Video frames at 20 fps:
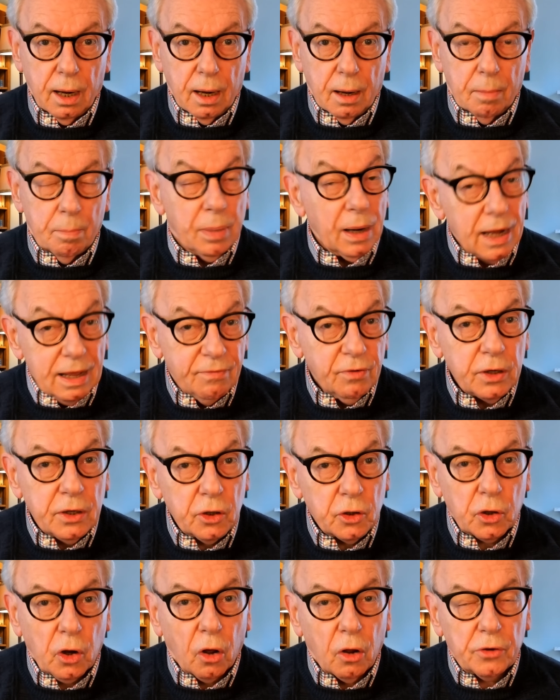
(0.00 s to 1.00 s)
Believe it or
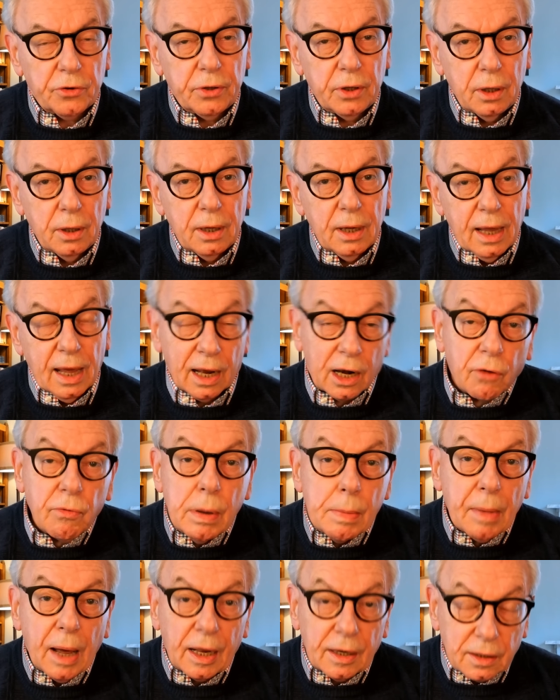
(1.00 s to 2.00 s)
not, Hilary
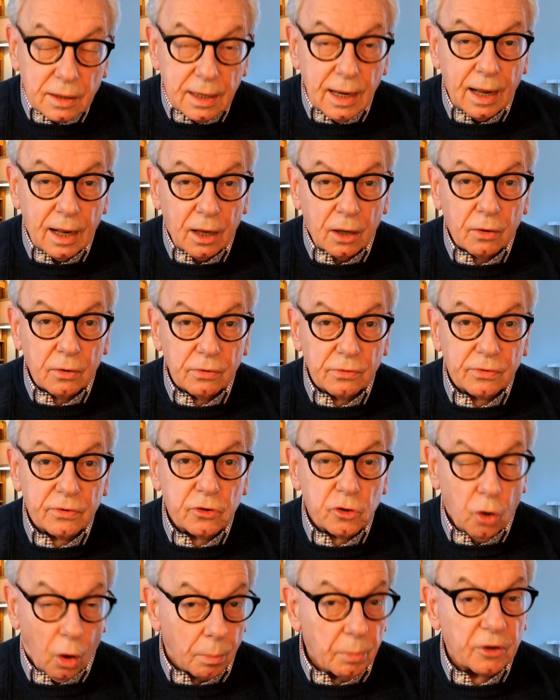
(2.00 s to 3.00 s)
Mantel's
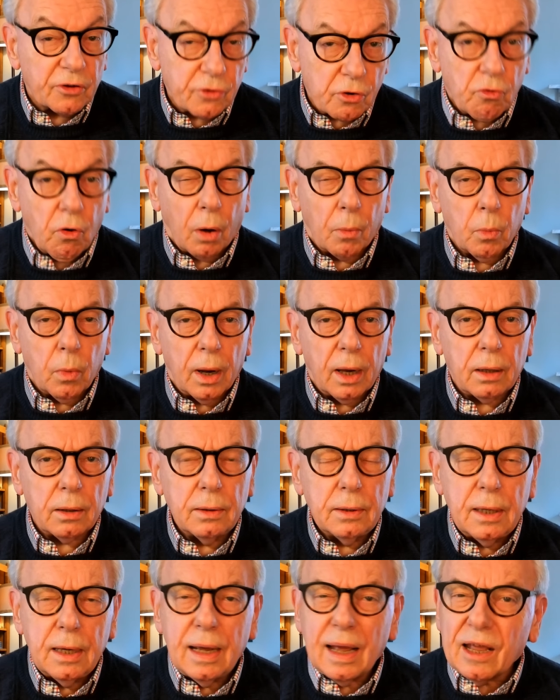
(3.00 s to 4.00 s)
Thomas Cromwell
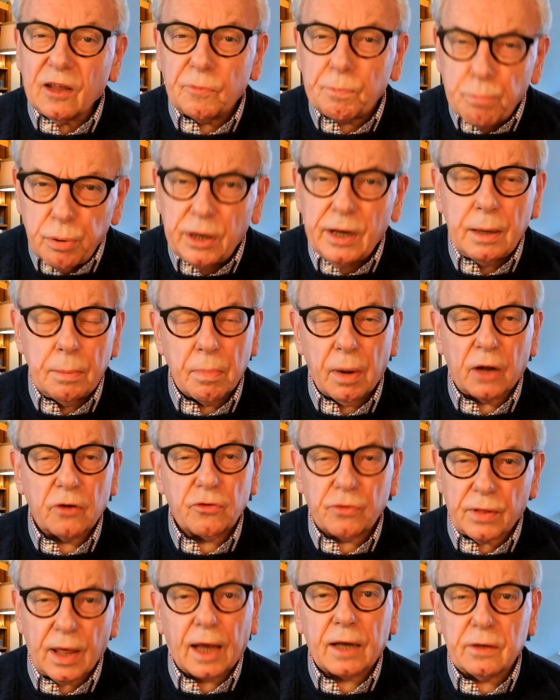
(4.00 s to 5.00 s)
is pretty much
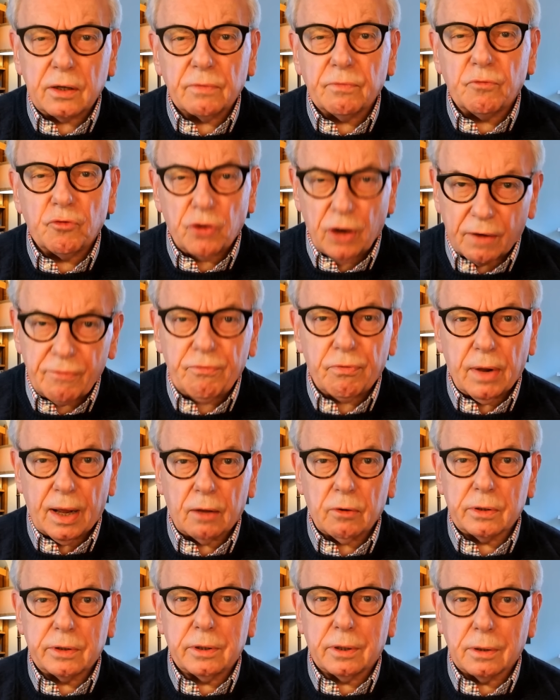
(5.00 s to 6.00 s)
that of Geoffrey
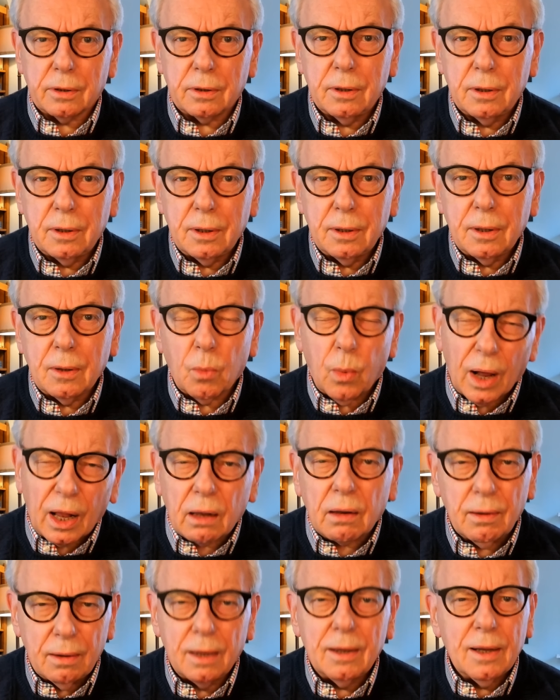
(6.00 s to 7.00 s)
Elton, well,
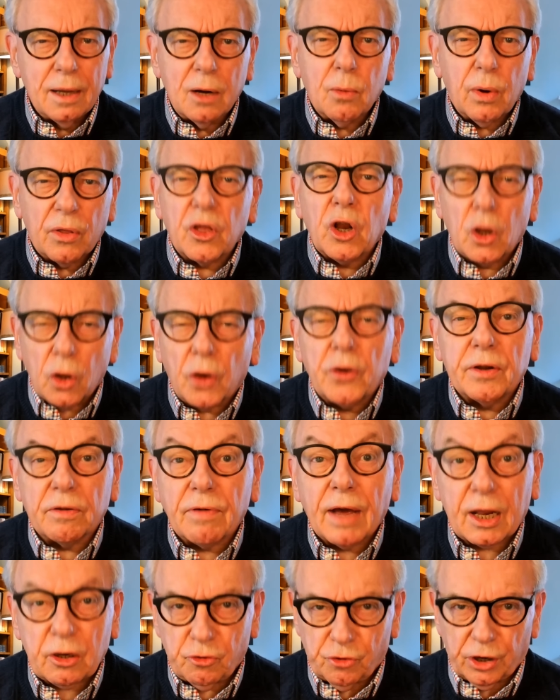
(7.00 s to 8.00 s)
with a lot of
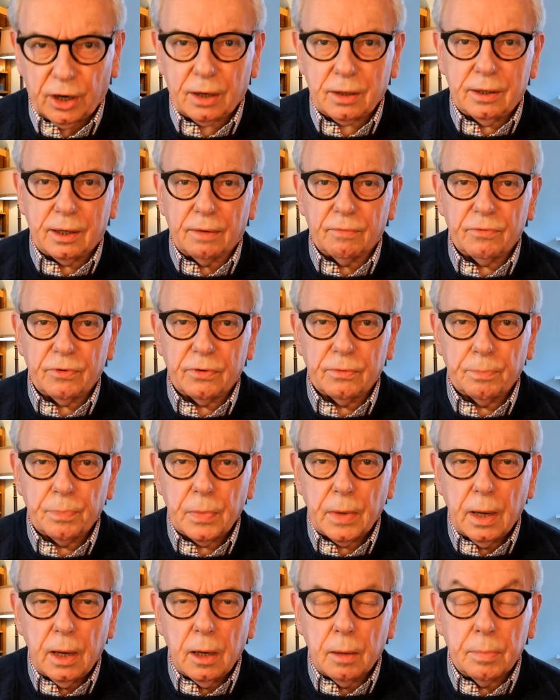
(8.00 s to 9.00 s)
adjectives.
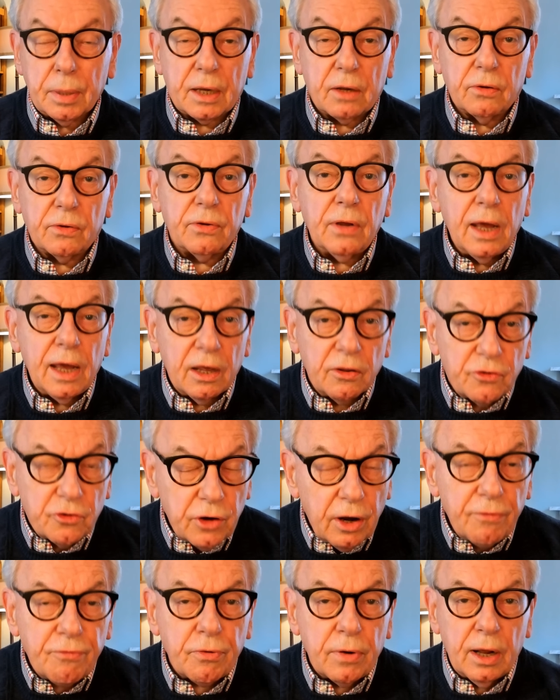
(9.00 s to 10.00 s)
Because it's
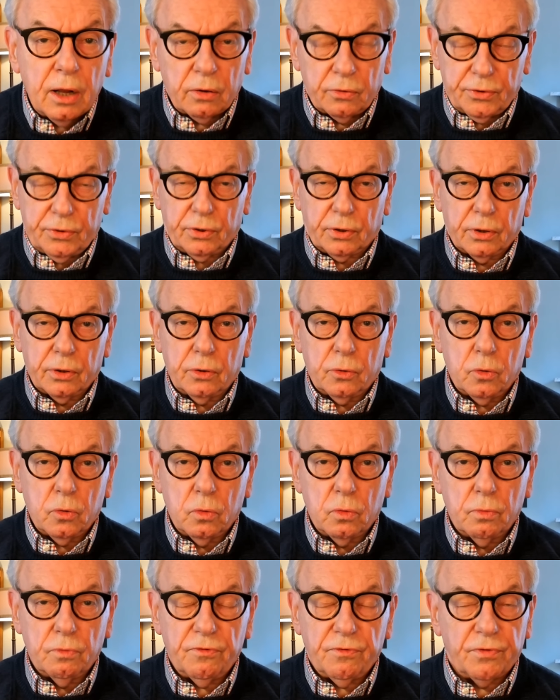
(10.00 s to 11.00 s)
Geoffrey Elton who
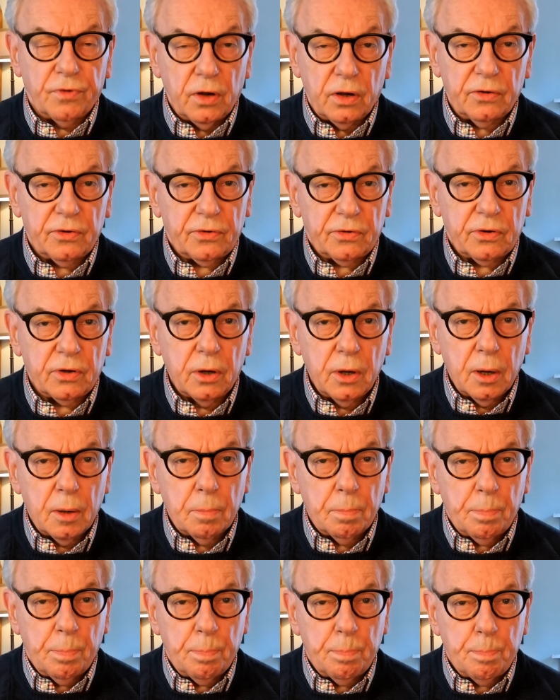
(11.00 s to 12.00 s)
first
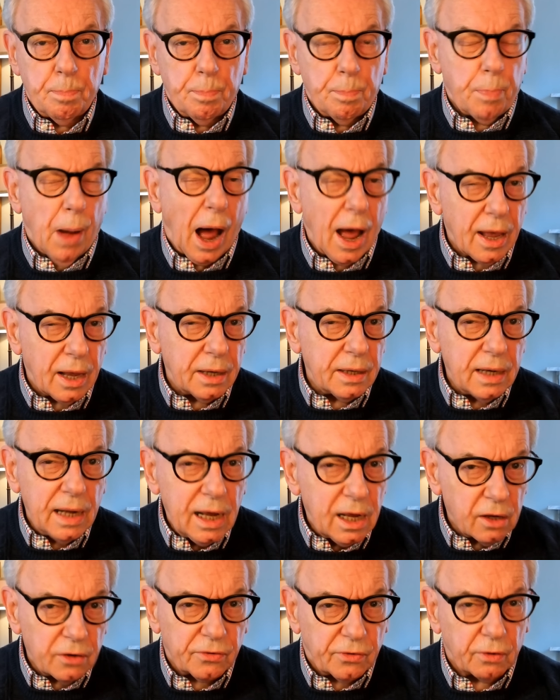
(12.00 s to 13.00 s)

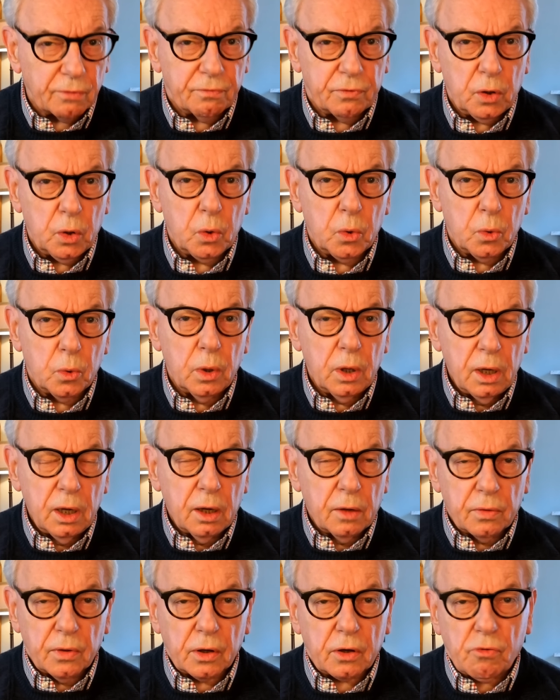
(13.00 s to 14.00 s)
pioneers the view
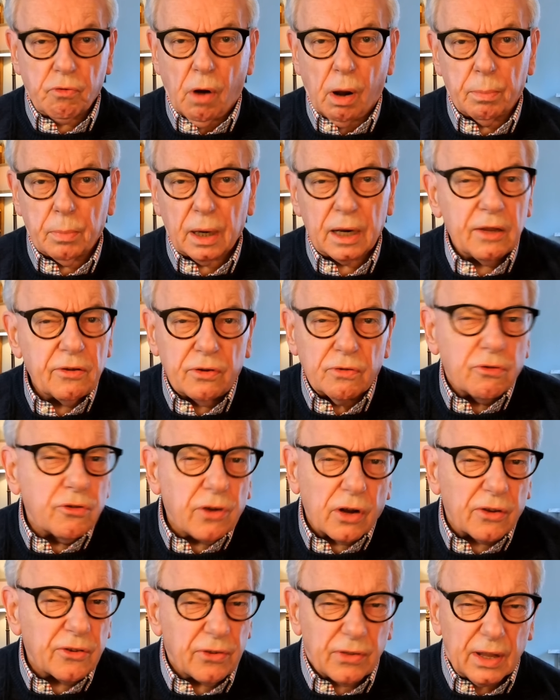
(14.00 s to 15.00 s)
that Cromwell isn't
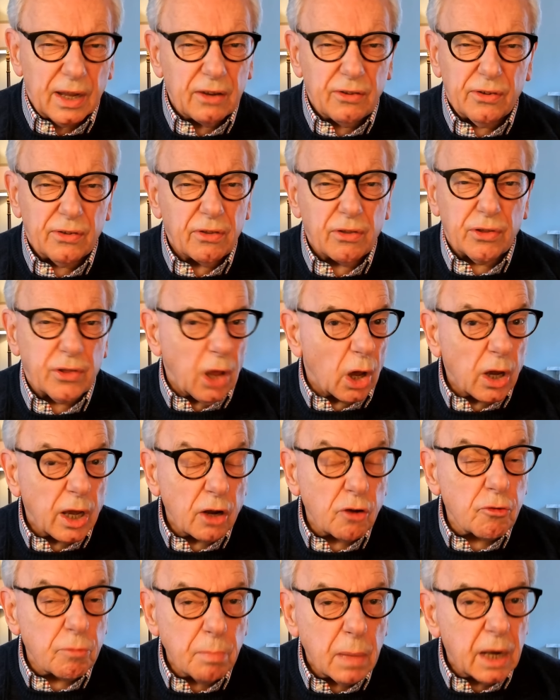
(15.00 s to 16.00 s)
just this
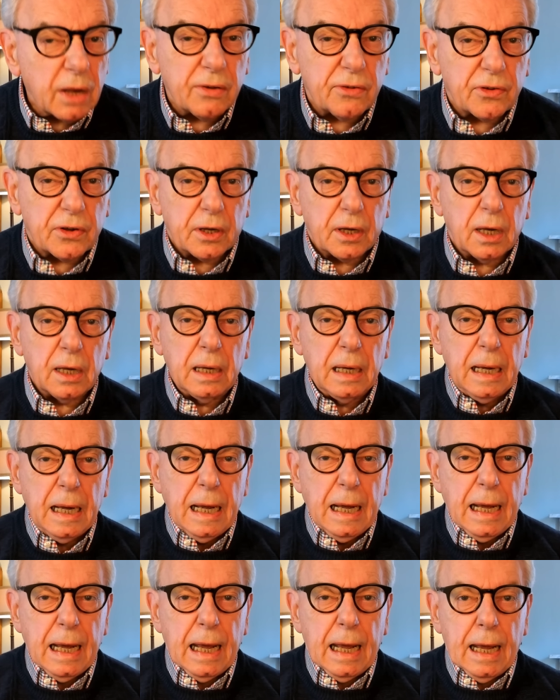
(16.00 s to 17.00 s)
thuggish minister.
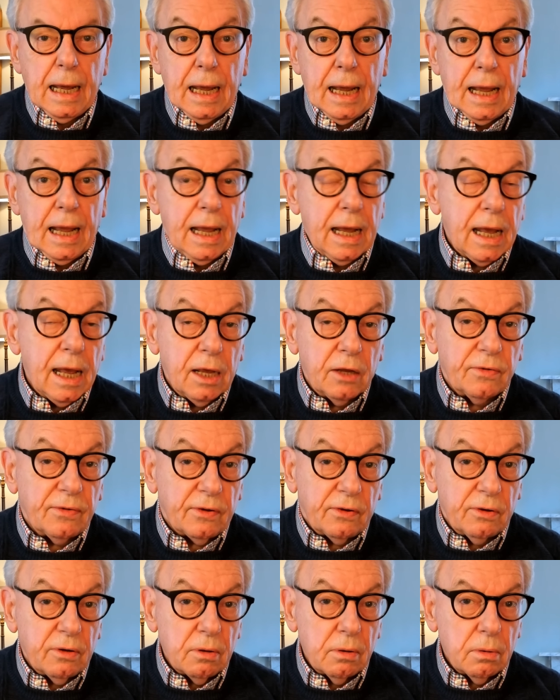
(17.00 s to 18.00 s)
He
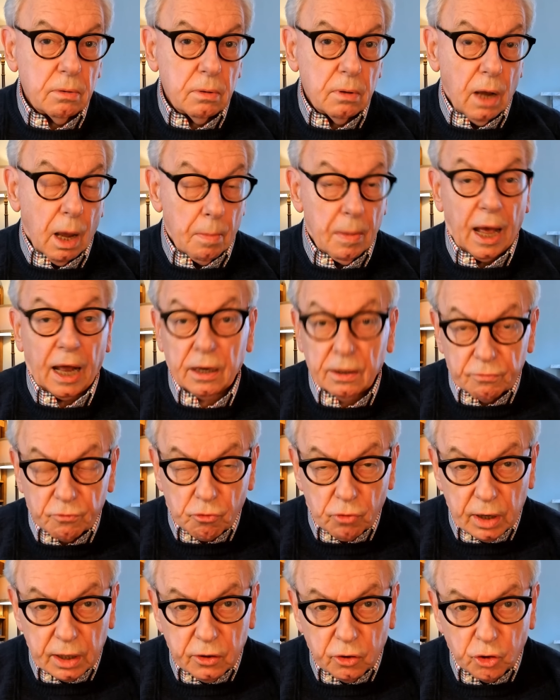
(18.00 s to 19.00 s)
is a man of
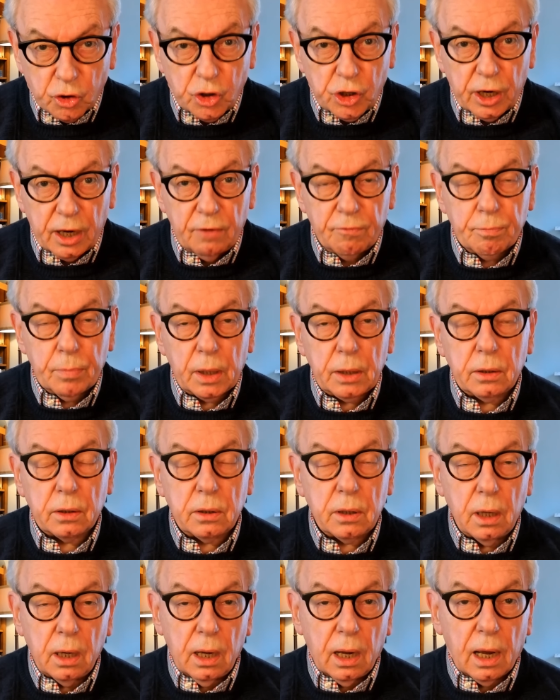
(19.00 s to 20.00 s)
great achievement.
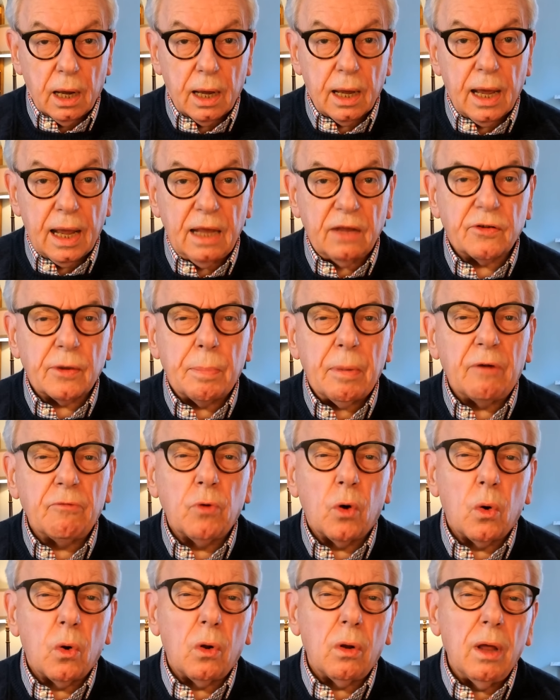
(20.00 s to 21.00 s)
He's above
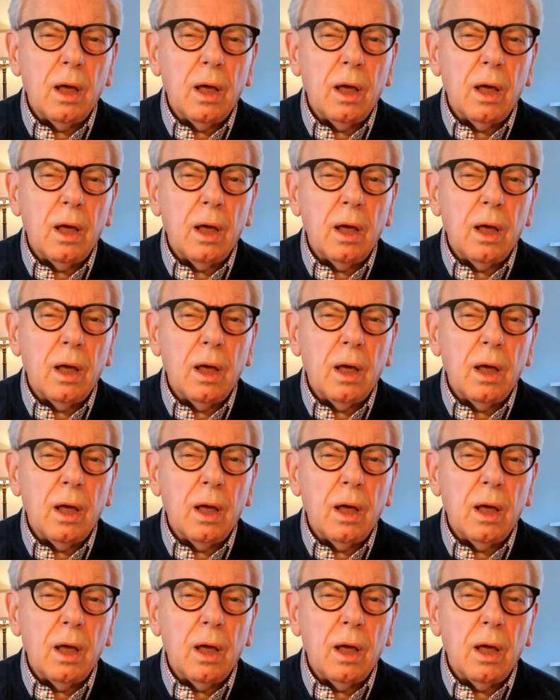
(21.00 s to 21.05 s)
all